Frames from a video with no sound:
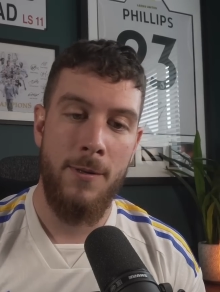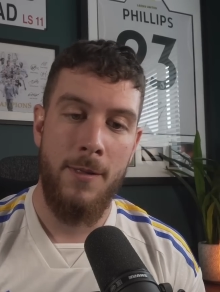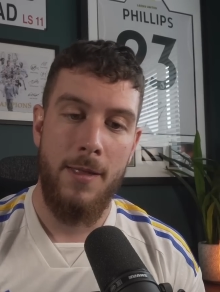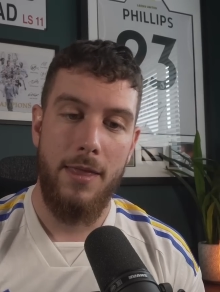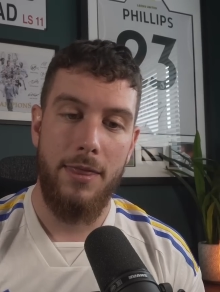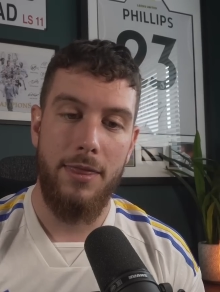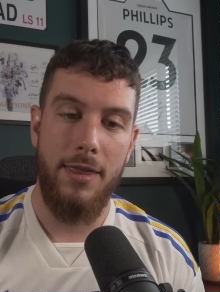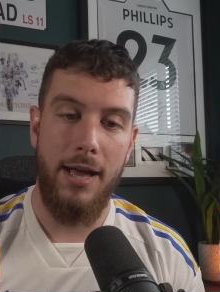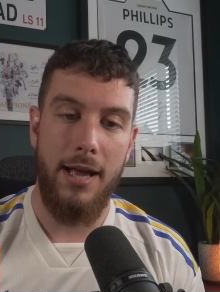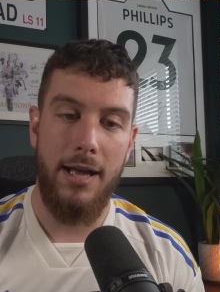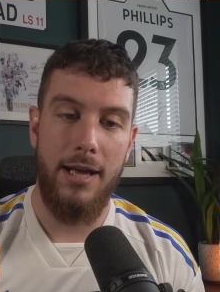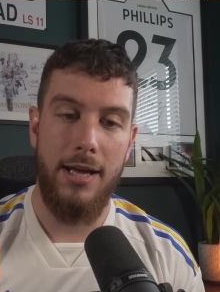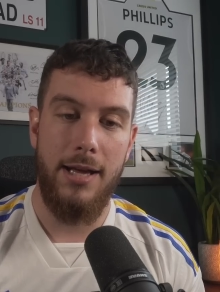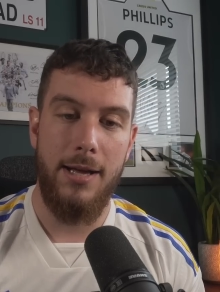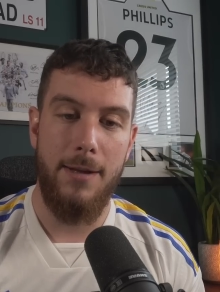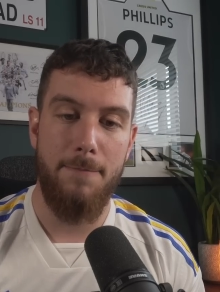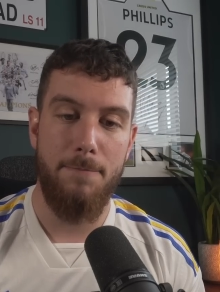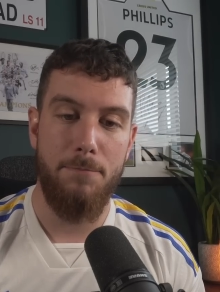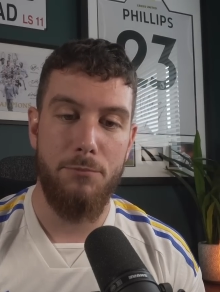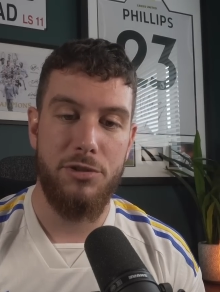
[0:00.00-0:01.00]

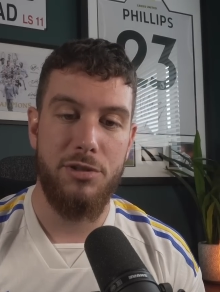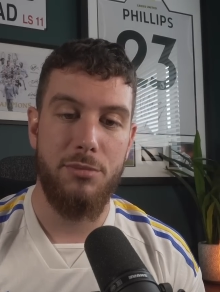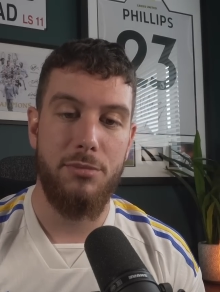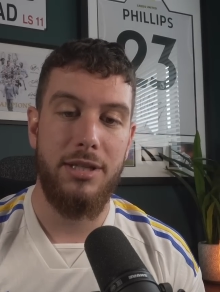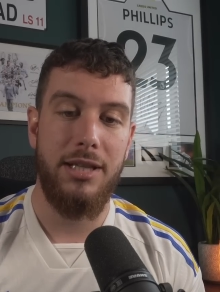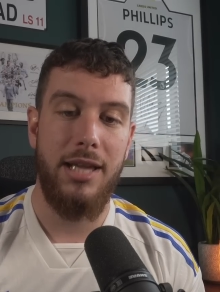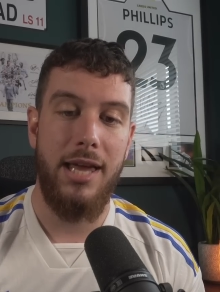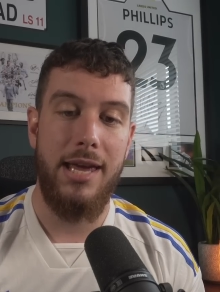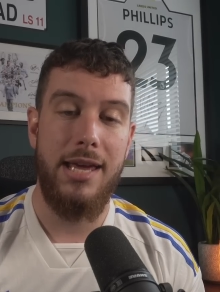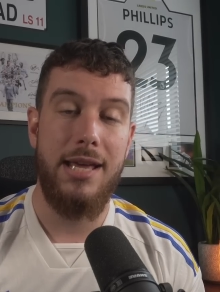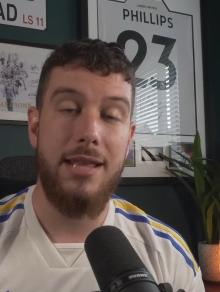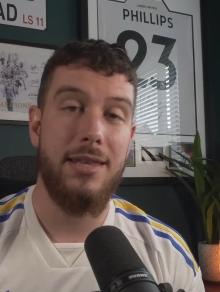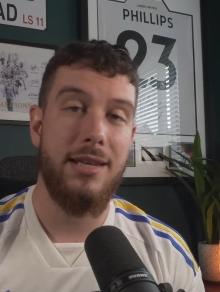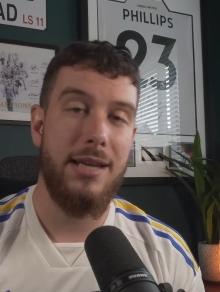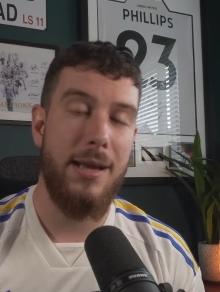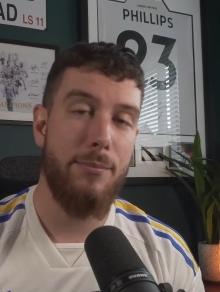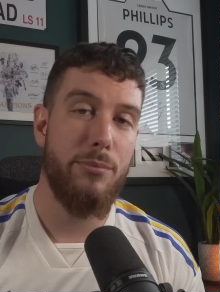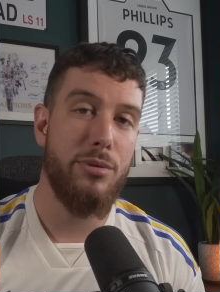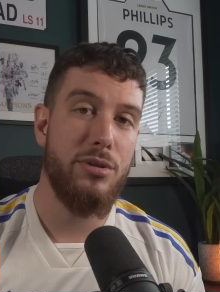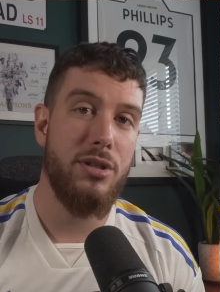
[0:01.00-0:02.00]
that somebody like Ethan
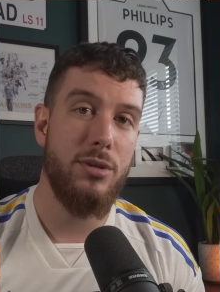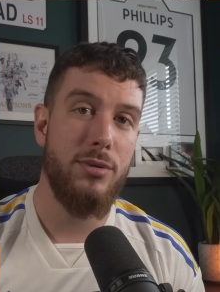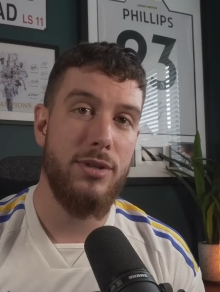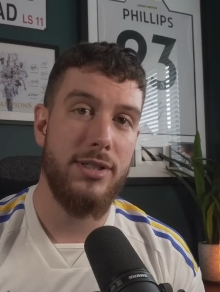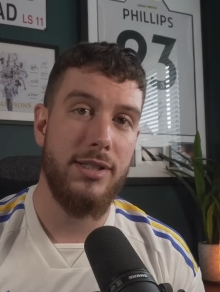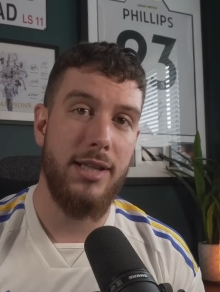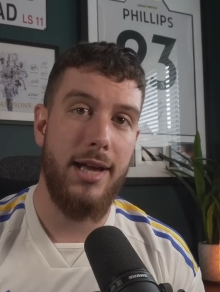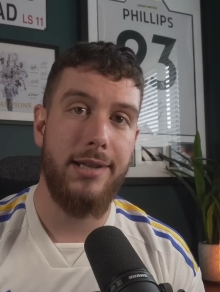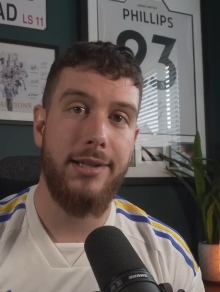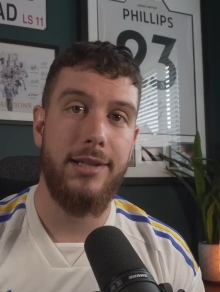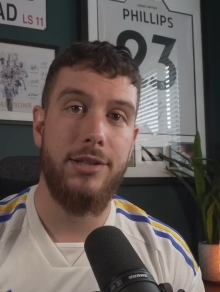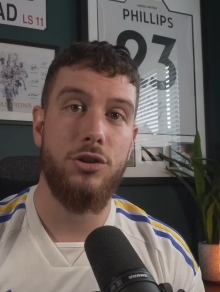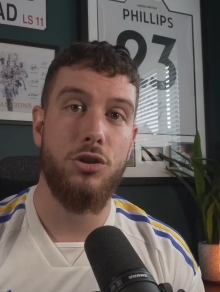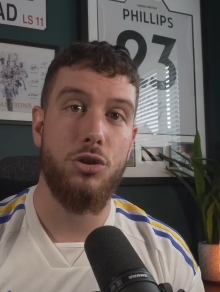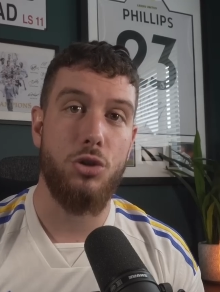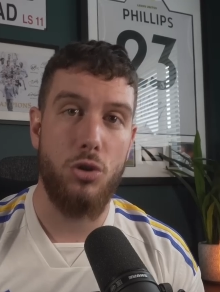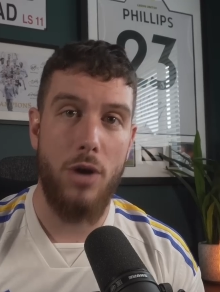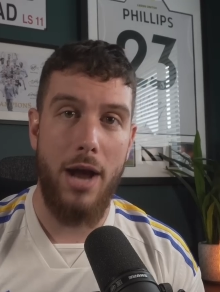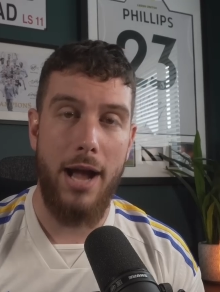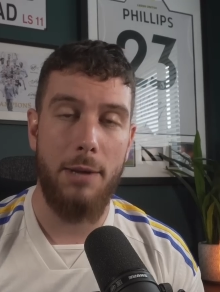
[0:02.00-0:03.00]
Ampadu is likely to
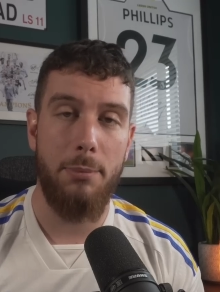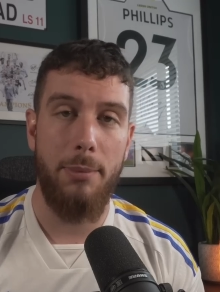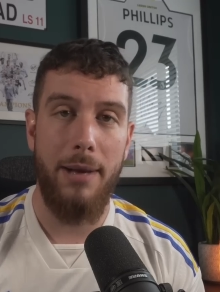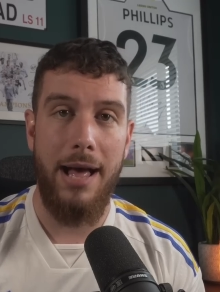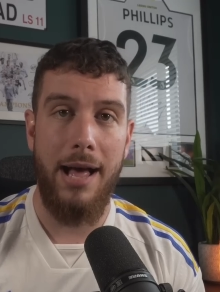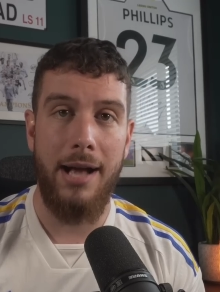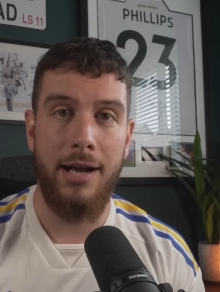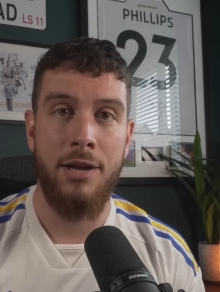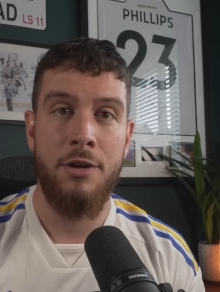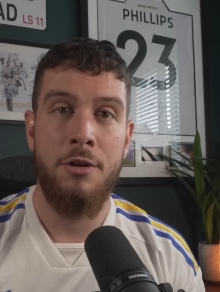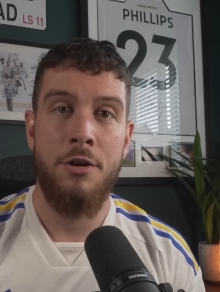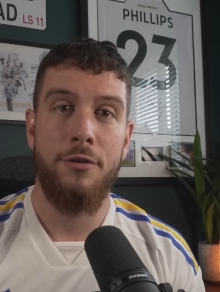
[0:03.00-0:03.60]
track back,